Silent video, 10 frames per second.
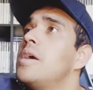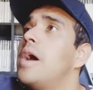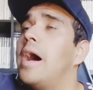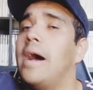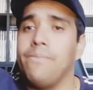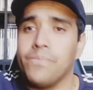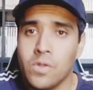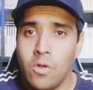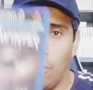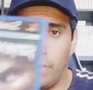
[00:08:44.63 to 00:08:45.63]
Uh,
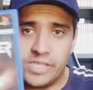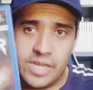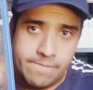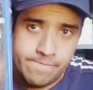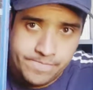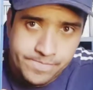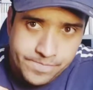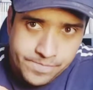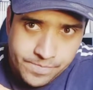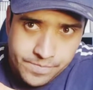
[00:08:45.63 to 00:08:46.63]
cold winter.
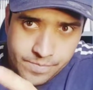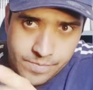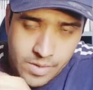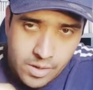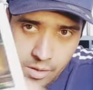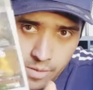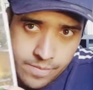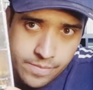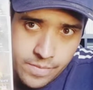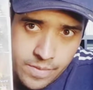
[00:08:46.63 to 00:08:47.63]
Yeah,
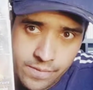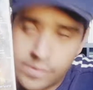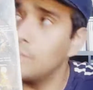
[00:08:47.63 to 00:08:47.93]
First